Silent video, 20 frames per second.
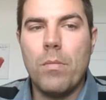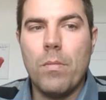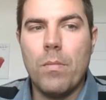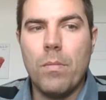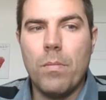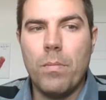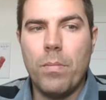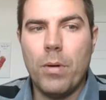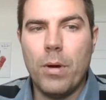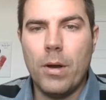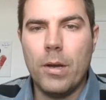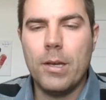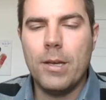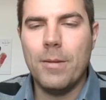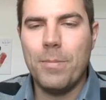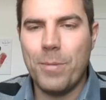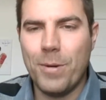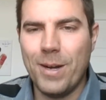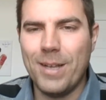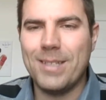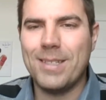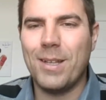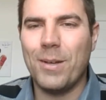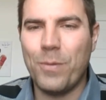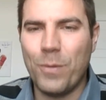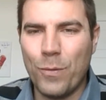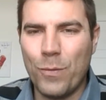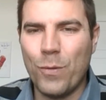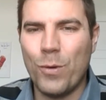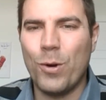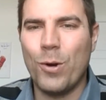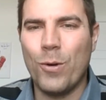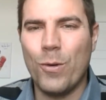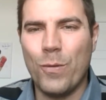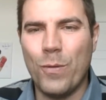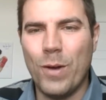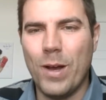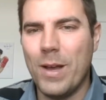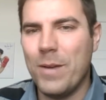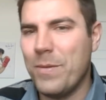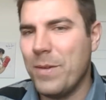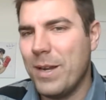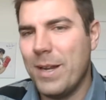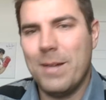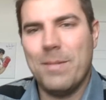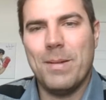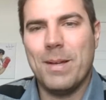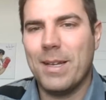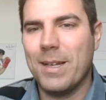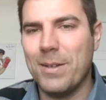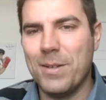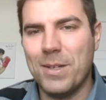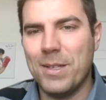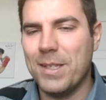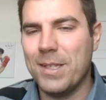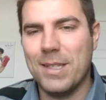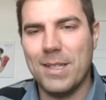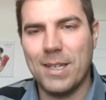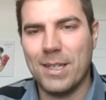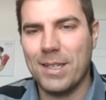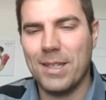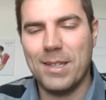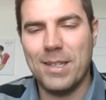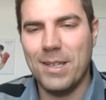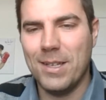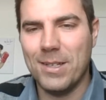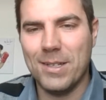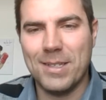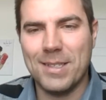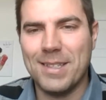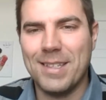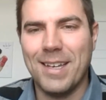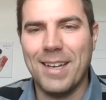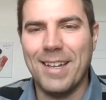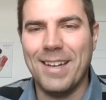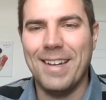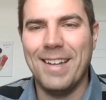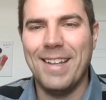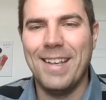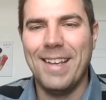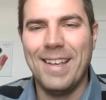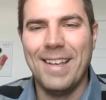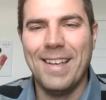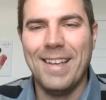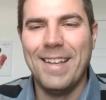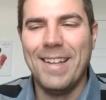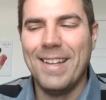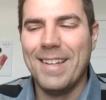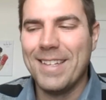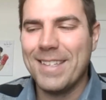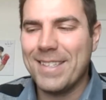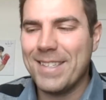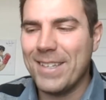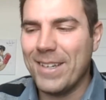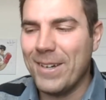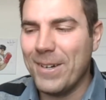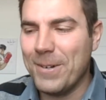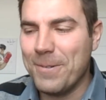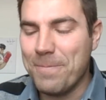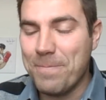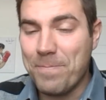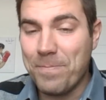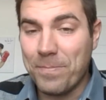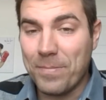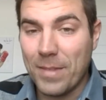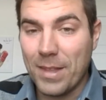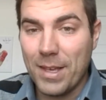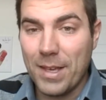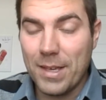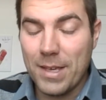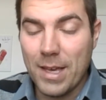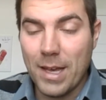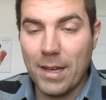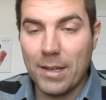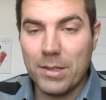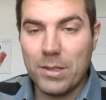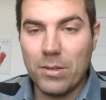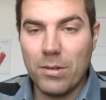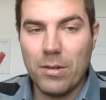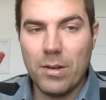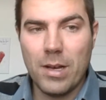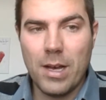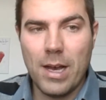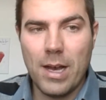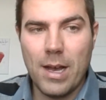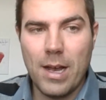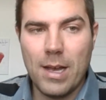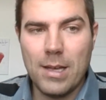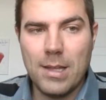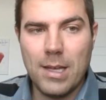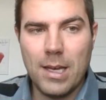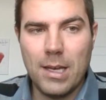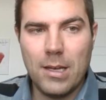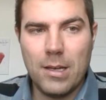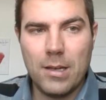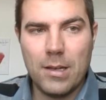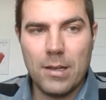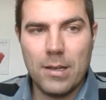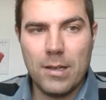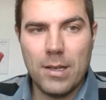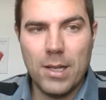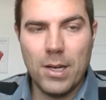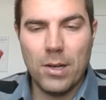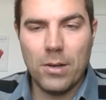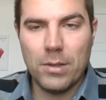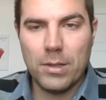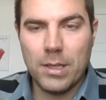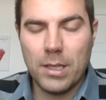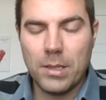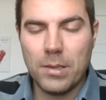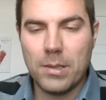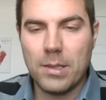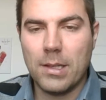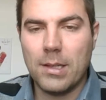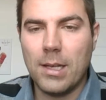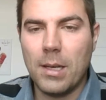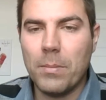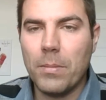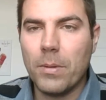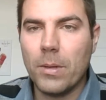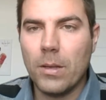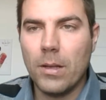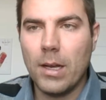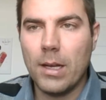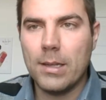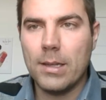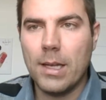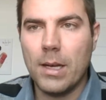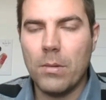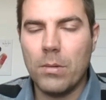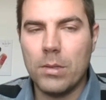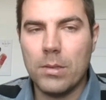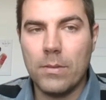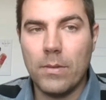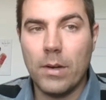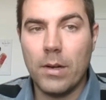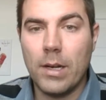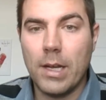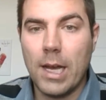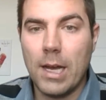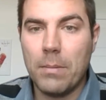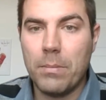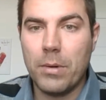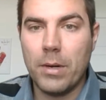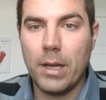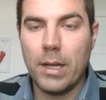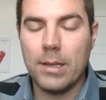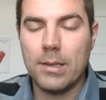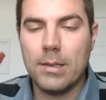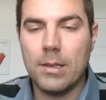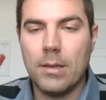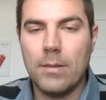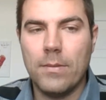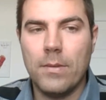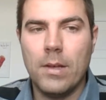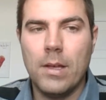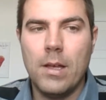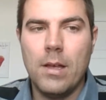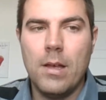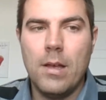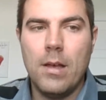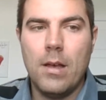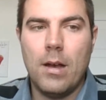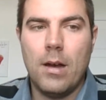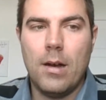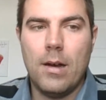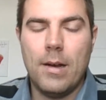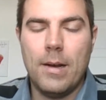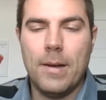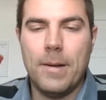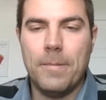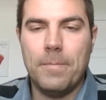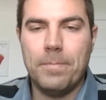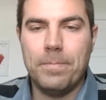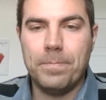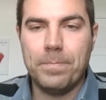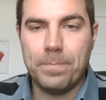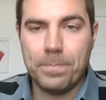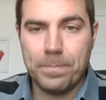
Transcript: But he appraised it for 405, and I'm like the deal is done. So yeah, so I think this is the type of client that was very apprehensive. And